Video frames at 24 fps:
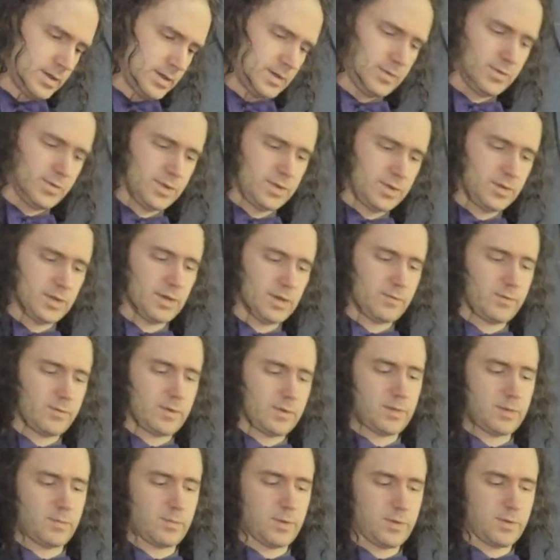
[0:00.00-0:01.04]
I still have
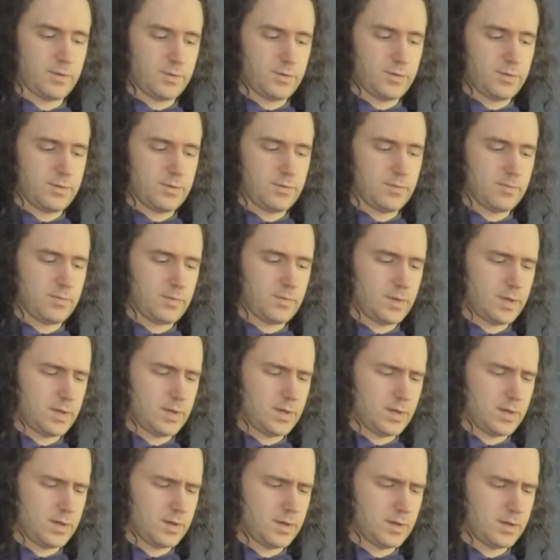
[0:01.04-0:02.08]

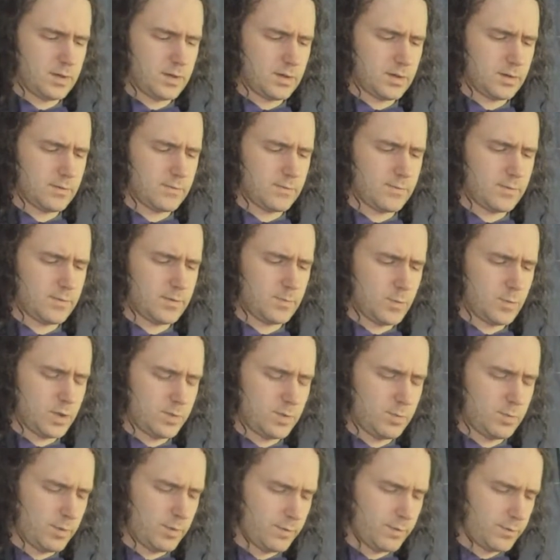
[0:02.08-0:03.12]
my
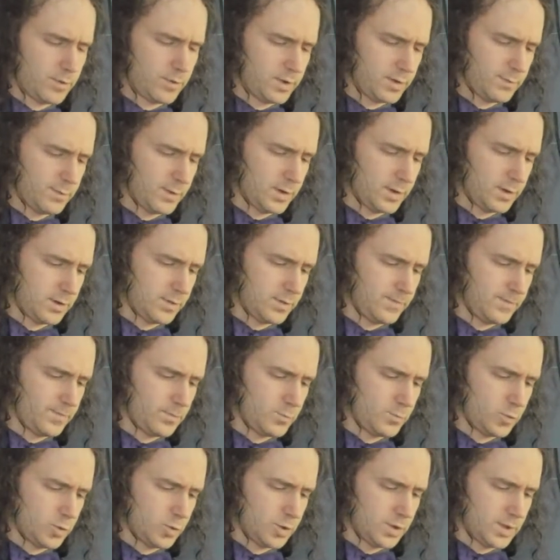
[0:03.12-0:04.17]
must be my first finger
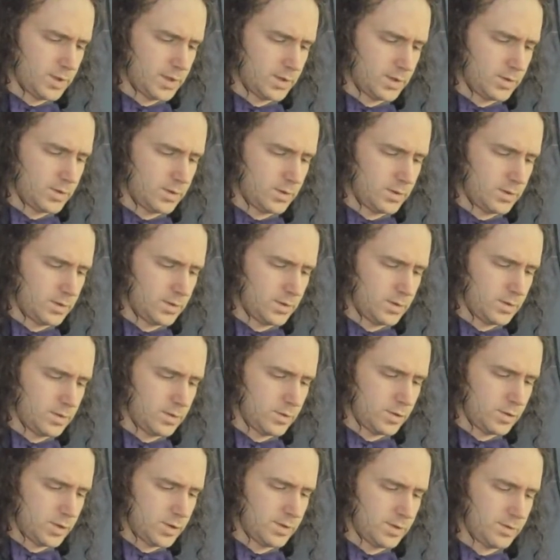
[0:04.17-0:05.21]
pushing down on
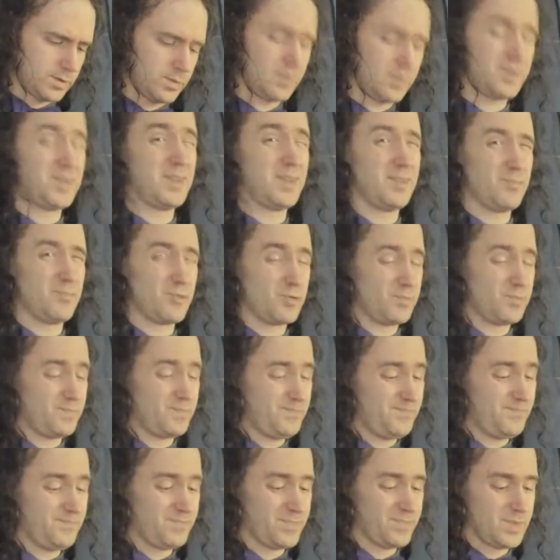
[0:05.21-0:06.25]
the chisel. You see the problem.
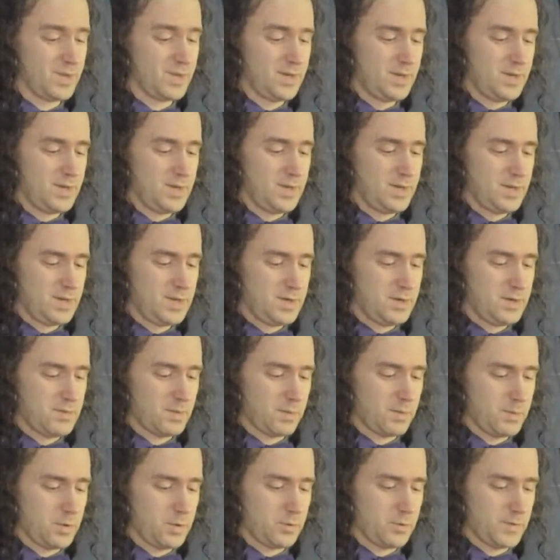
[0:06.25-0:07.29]

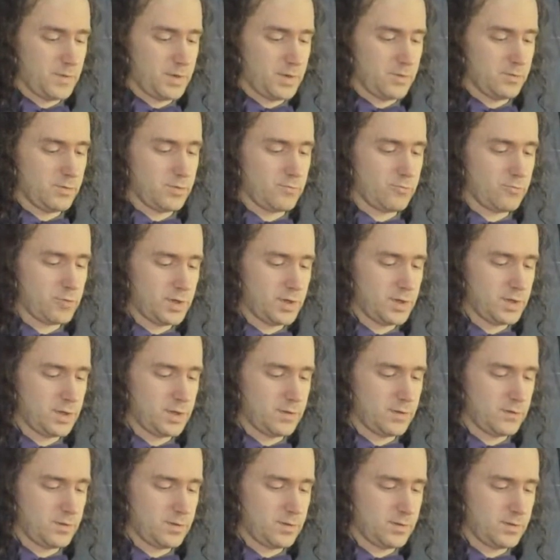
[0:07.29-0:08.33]
The middle finger is right
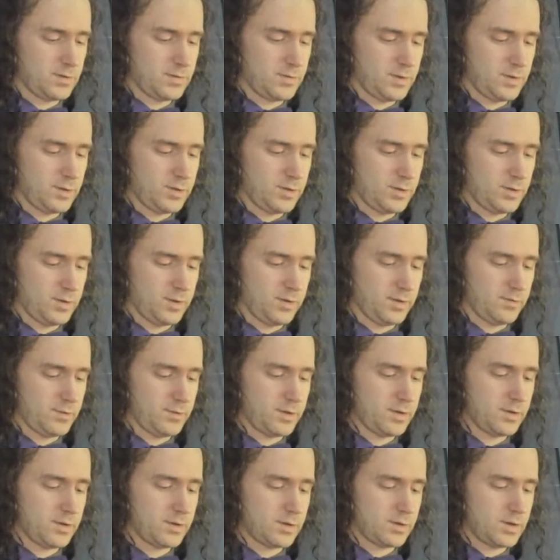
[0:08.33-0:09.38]
over this chisel. If
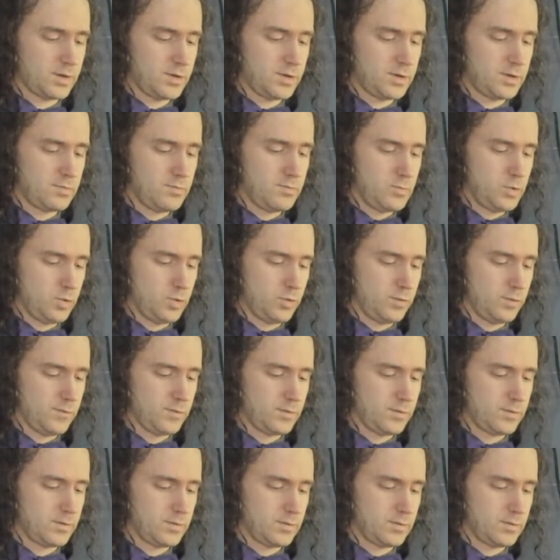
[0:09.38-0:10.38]
this is going to move